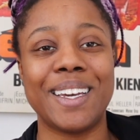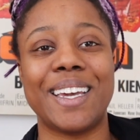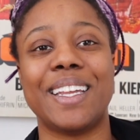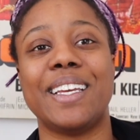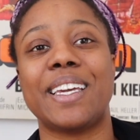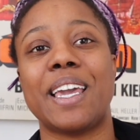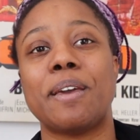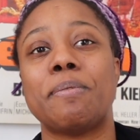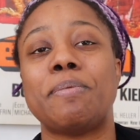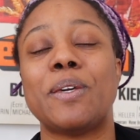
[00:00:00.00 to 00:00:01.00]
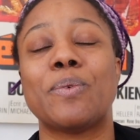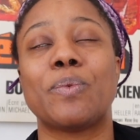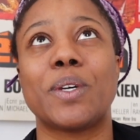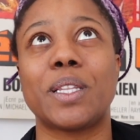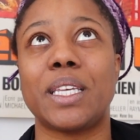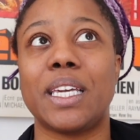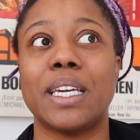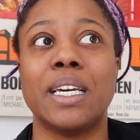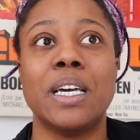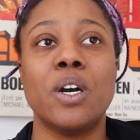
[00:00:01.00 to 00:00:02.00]
it can be
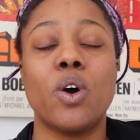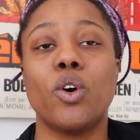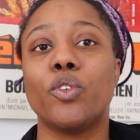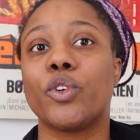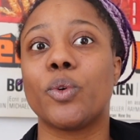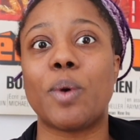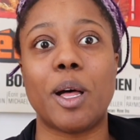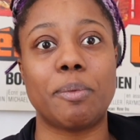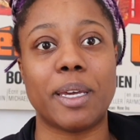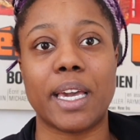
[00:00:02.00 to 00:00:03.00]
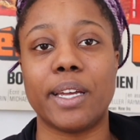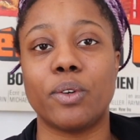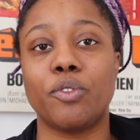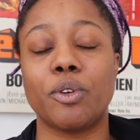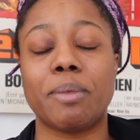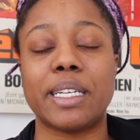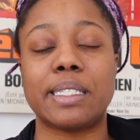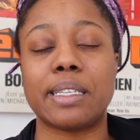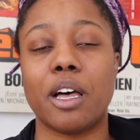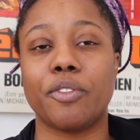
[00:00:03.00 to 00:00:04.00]
really overwhelming. I know for
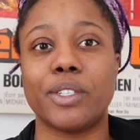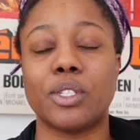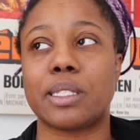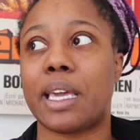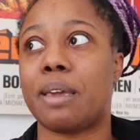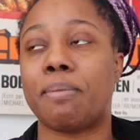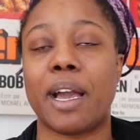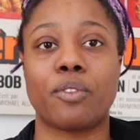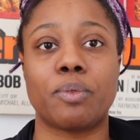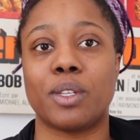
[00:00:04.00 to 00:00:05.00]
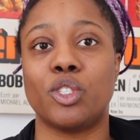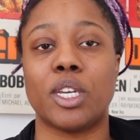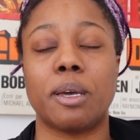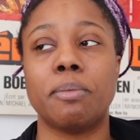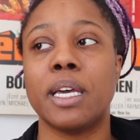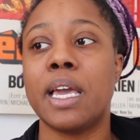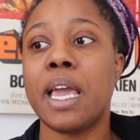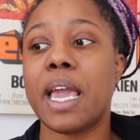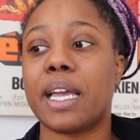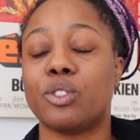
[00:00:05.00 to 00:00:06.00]
myself, I just came back from the gym,
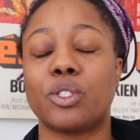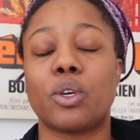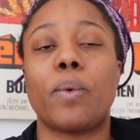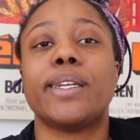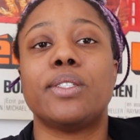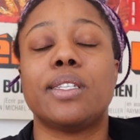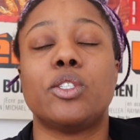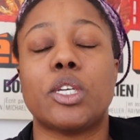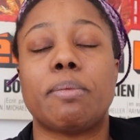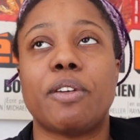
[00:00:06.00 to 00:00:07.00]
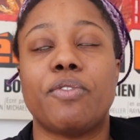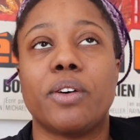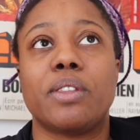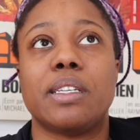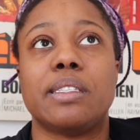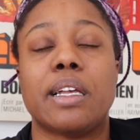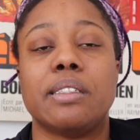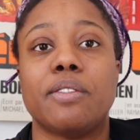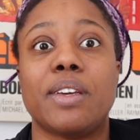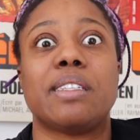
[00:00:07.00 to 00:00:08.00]
and just going to the gym, I felt this
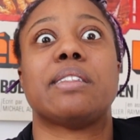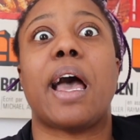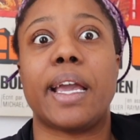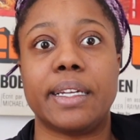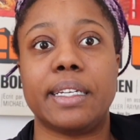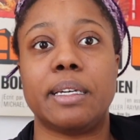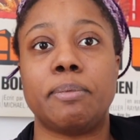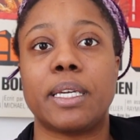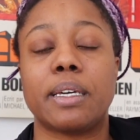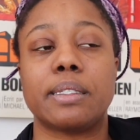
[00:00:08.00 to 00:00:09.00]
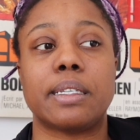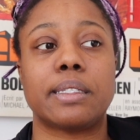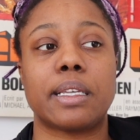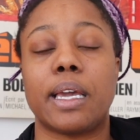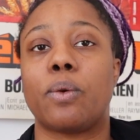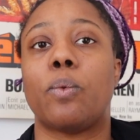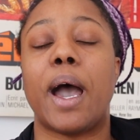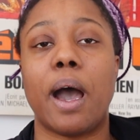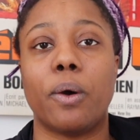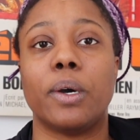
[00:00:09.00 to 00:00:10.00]
sense of anxiety because it's like,
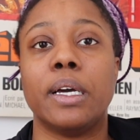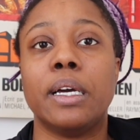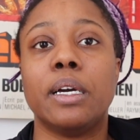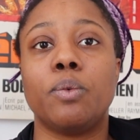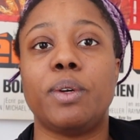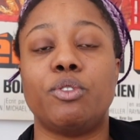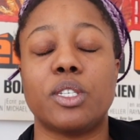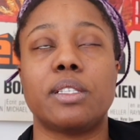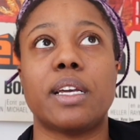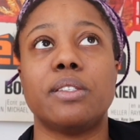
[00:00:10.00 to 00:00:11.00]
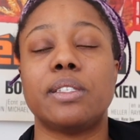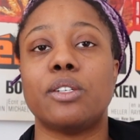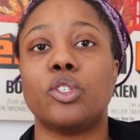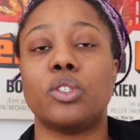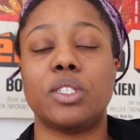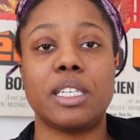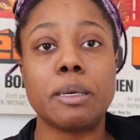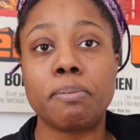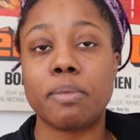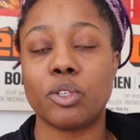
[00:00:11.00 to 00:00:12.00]
wow, we've just done such
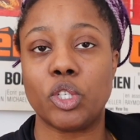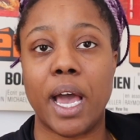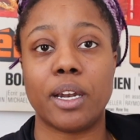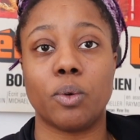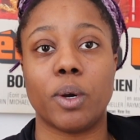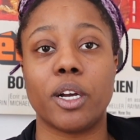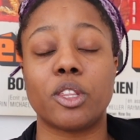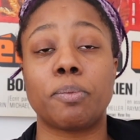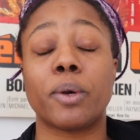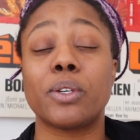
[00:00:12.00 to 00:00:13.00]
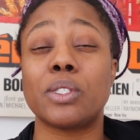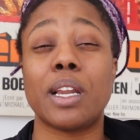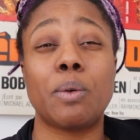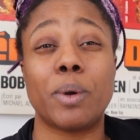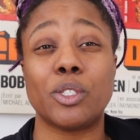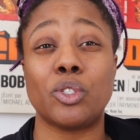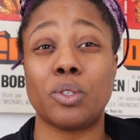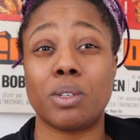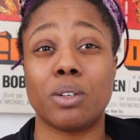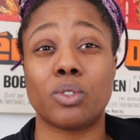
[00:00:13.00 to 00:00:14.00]
deep shadow work. The person I was
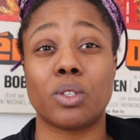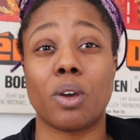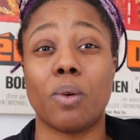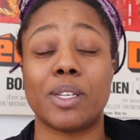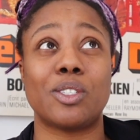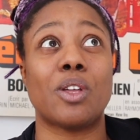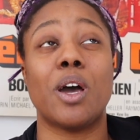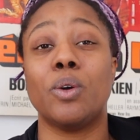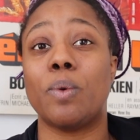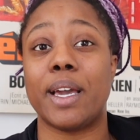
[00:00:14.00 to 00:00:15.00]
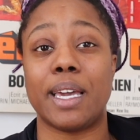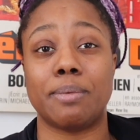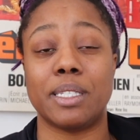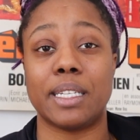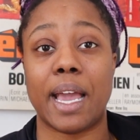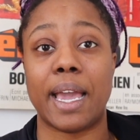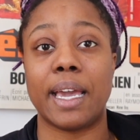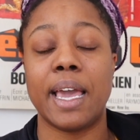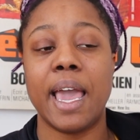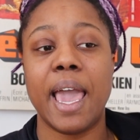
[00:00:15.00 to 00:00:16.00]
2 years ago is not who I am
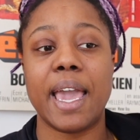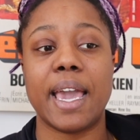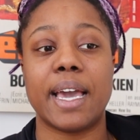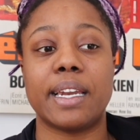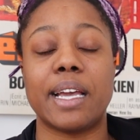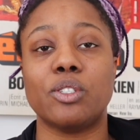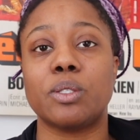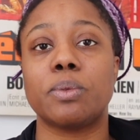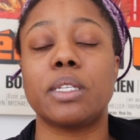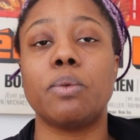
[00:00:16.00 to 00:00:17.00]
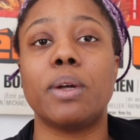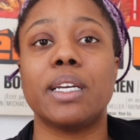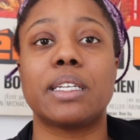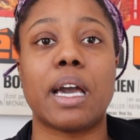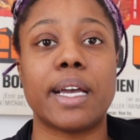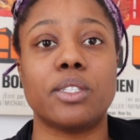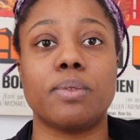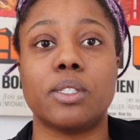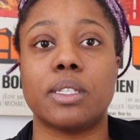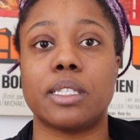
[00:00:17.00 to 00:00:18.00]
today. And I just really want to guide
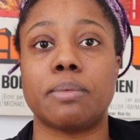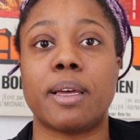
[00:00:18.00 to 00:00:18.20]
you into this